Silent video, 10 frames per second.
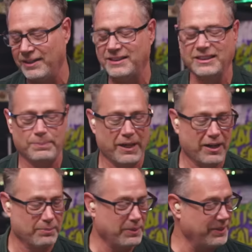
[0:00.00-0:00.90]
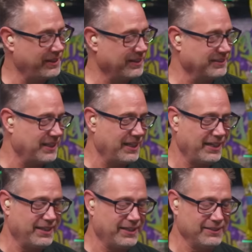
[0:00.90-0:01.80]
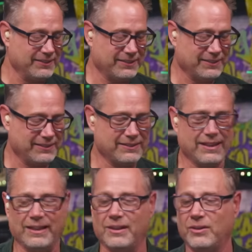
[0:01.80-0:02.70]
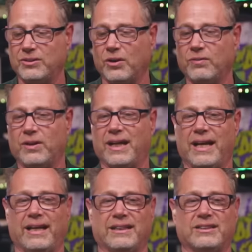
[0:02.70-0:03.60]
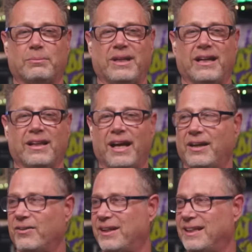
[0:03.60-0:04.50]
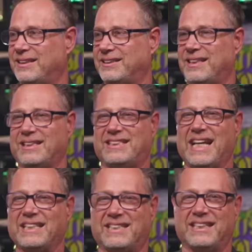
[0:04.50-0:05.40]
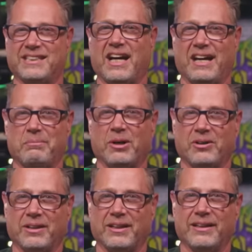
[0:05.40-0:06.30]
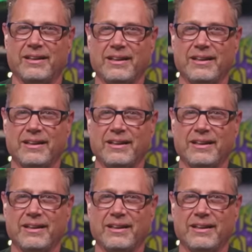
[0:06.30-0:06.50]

This inspired me because I uh, I looked over and I handed somebody a lighter and it just said Sensizym on it.